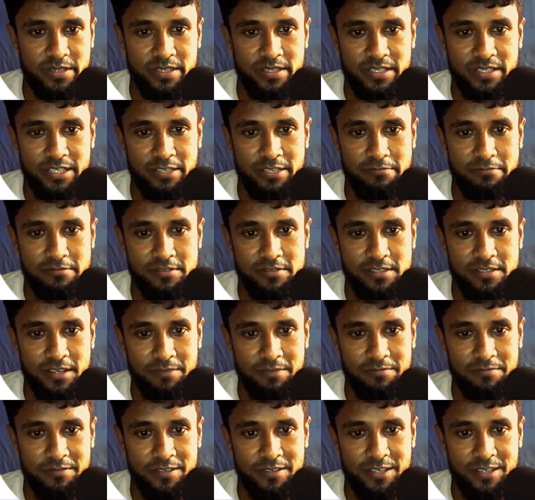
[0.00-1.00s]
gives
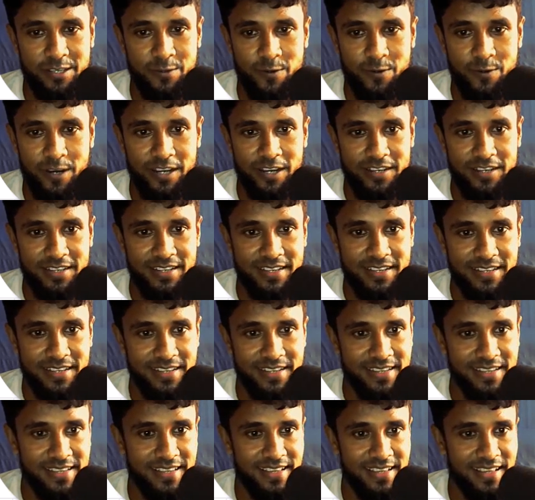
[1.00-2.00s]
some keyword,
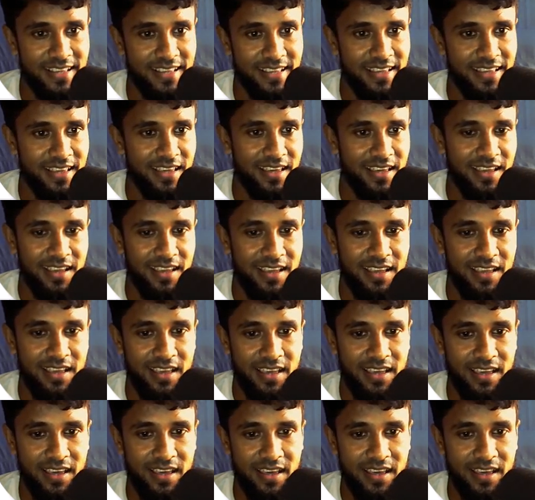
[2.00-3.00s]

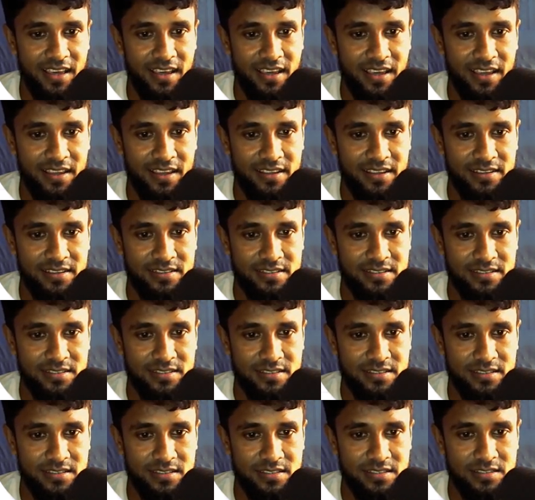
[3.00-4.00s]
and
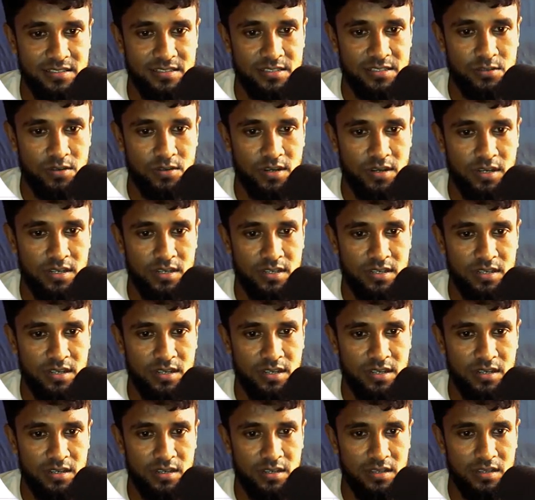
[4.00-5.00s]
this keyword
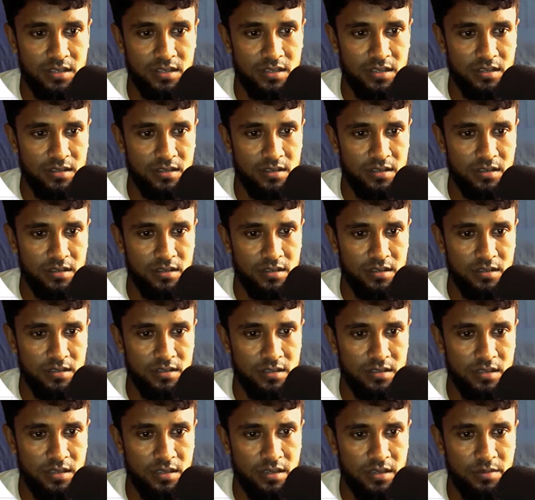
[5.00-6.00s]

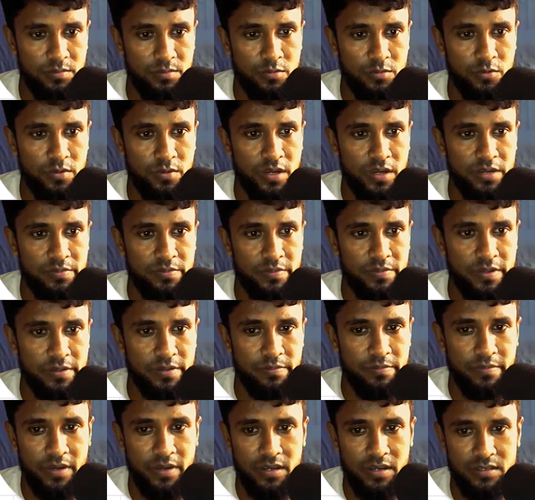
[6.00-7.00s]
he provide me,
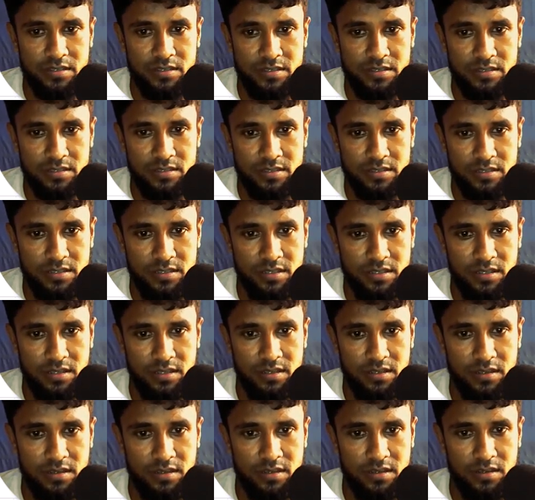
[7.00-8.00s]
but
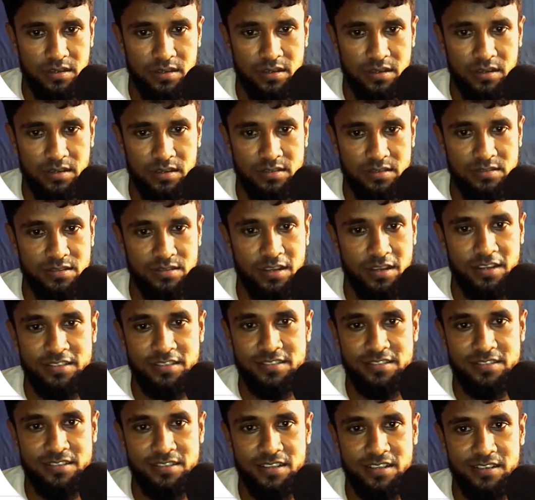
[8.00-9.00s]
search
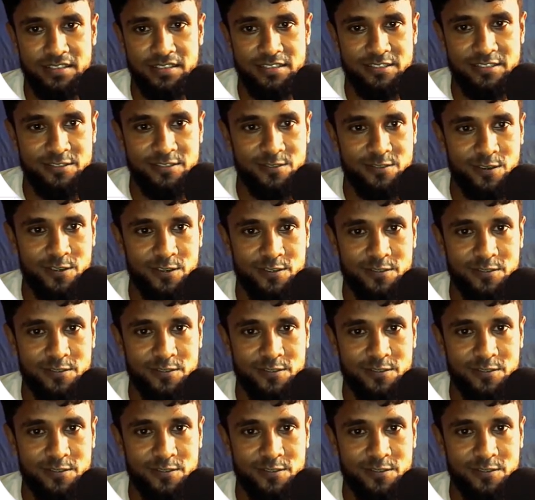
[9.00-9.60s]
result is not